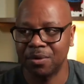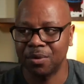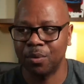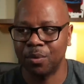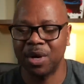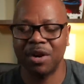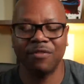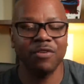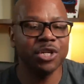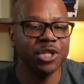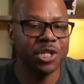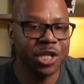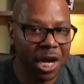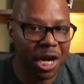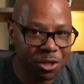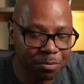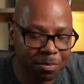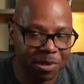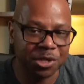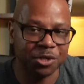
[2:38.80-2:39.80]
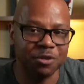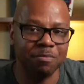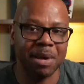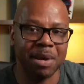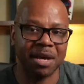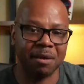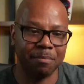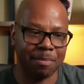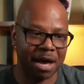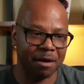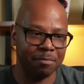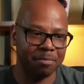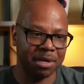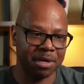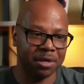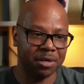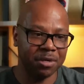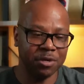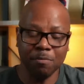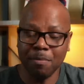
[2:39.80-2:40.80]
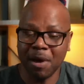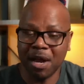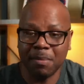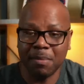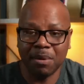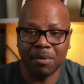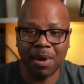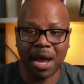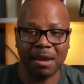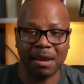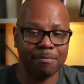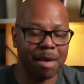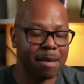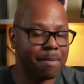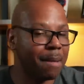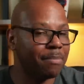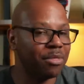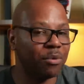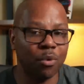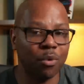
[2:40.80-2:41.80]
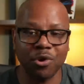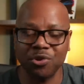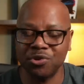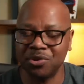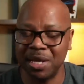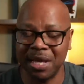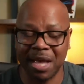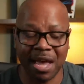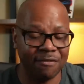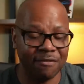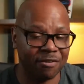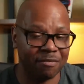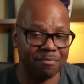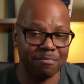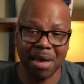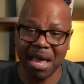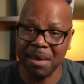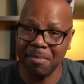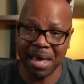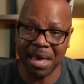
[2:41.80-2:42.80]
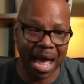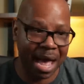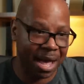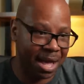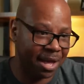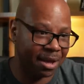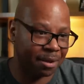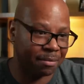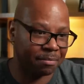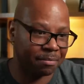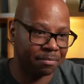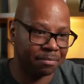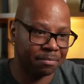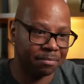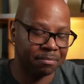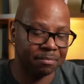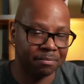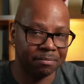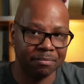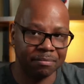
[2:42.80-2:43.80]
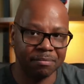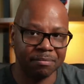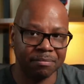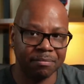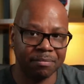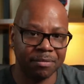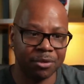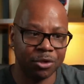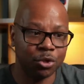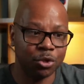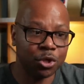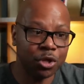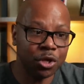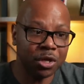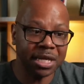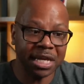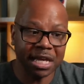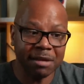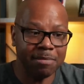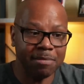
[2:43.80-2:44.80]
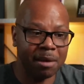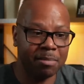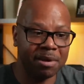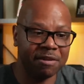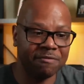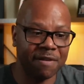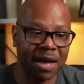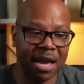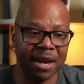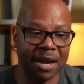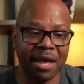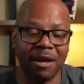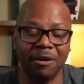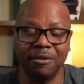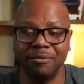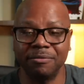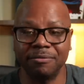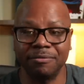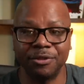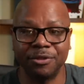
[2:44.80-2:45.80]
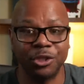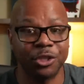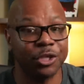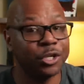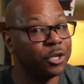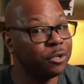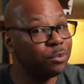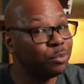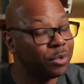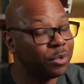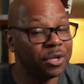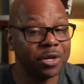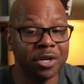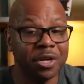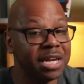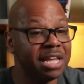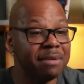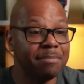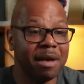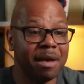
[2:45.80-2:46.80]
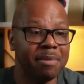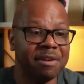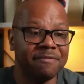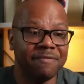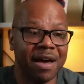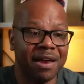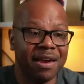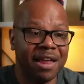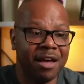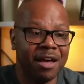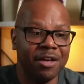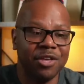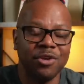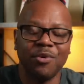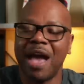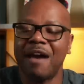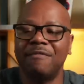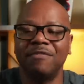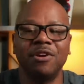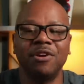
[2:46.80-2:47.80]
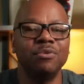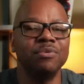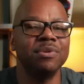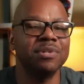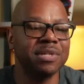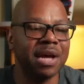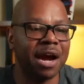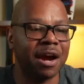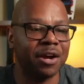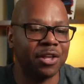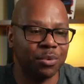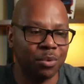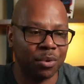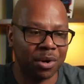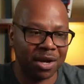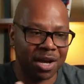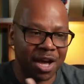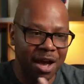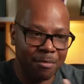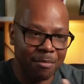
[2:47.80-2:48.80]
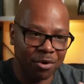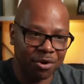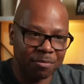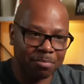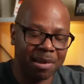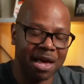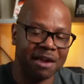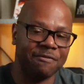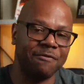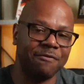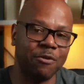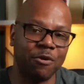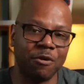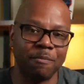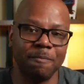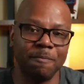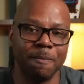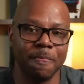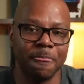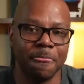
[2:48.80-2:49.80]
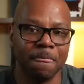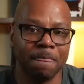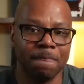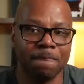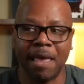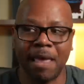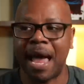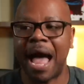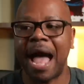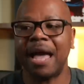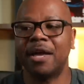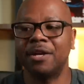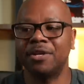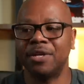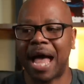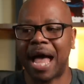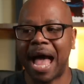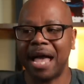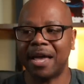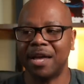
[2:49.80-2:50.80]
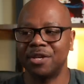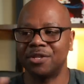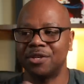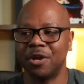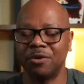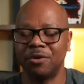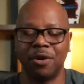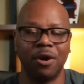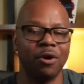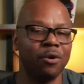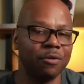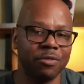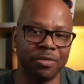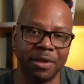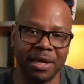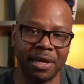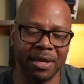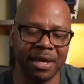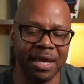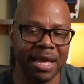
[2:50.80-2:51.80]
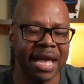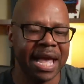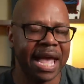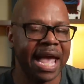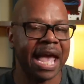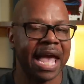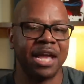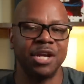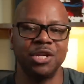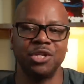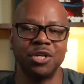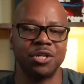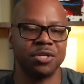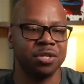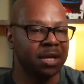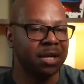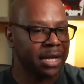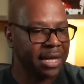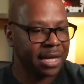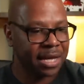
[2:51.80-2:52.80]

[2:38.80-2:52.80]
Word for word: Whatever judgments you make about me, you better be right. Maybe I'm the worst thing ever. Maybe I am. You could email me and find out. You could you could email me and find out. You have no desire. You want to come on the platform. Now I can I can turn the whole thing and just